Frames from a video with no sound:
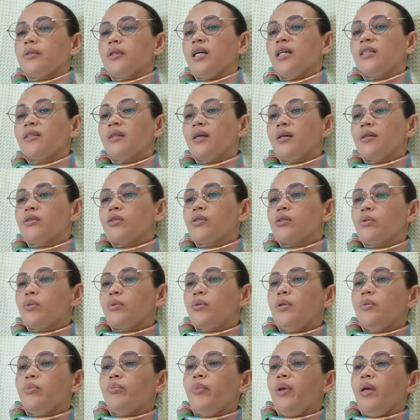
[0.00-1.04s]
attached to
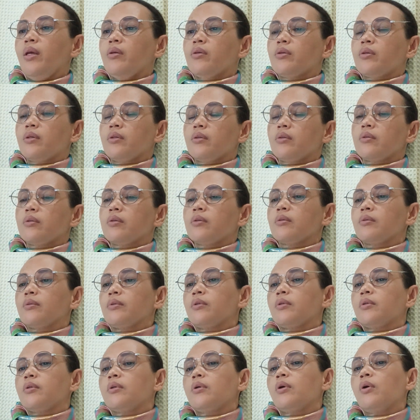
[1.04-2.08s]
the patient
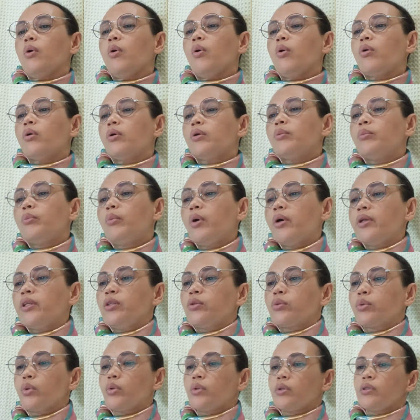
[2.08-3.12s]
or
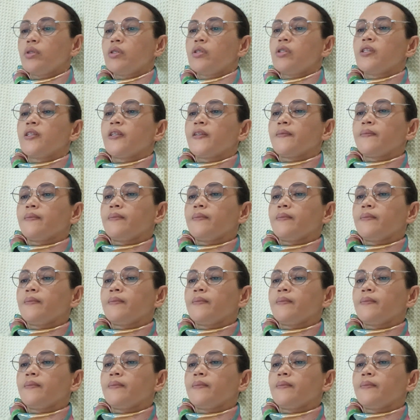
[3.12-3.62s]
monitors.